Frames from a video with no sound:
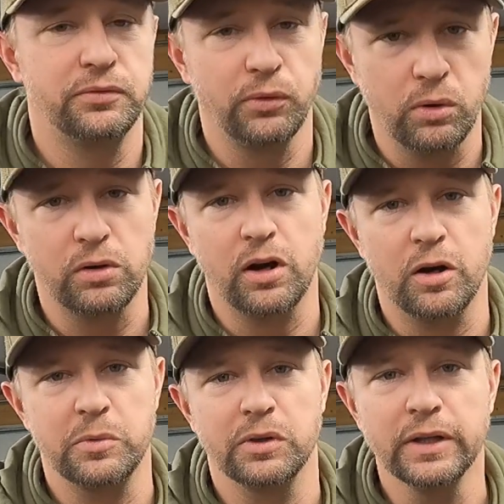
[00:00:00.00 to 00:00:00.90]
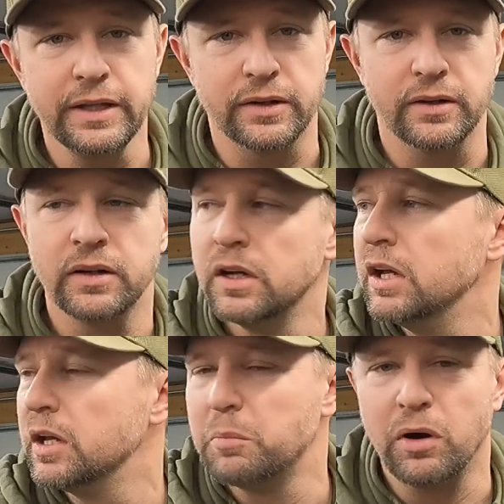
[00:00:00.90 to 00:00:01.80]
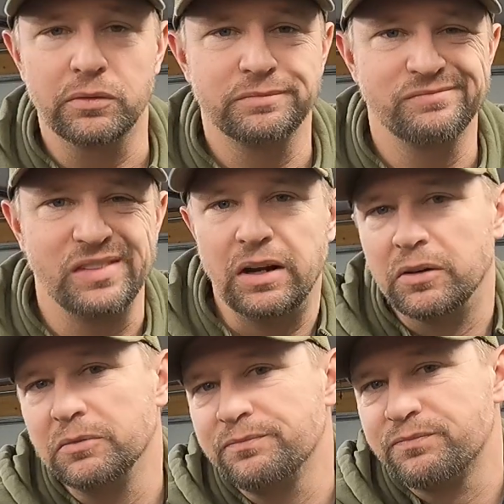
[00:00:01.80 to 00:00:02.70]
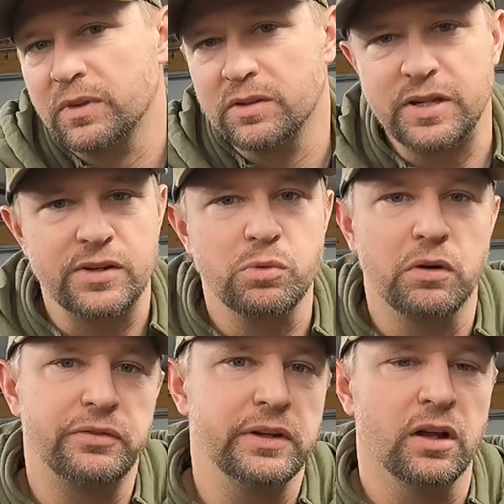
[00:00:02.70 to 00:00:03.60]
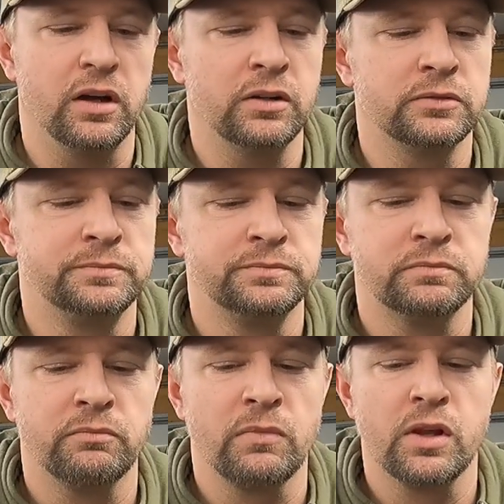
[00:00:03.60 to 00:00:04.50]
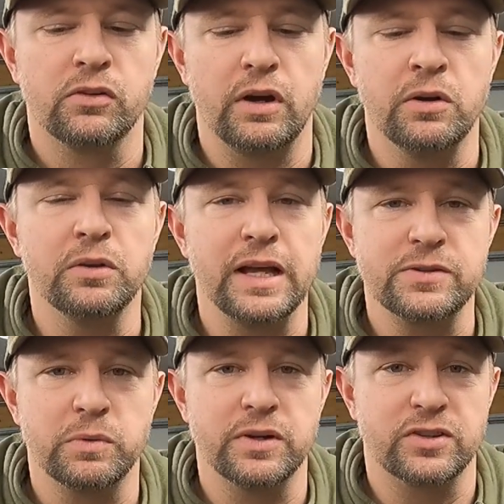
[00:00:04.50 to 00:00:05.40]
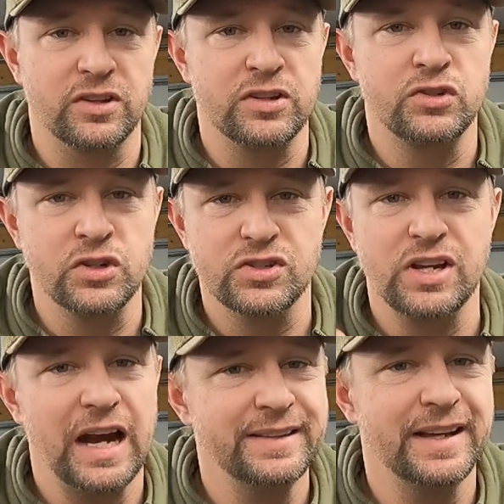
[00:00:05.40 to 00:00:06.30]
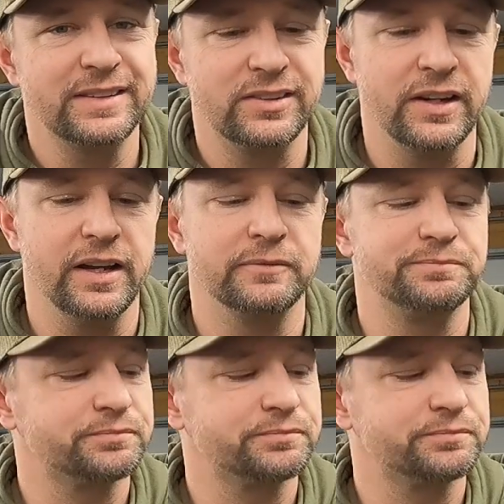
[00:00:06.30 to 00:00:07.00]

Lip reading: fluorocarbon leader, about, I don't know, 10, 12 feet long. So I know that's what it is, because I just tied that today.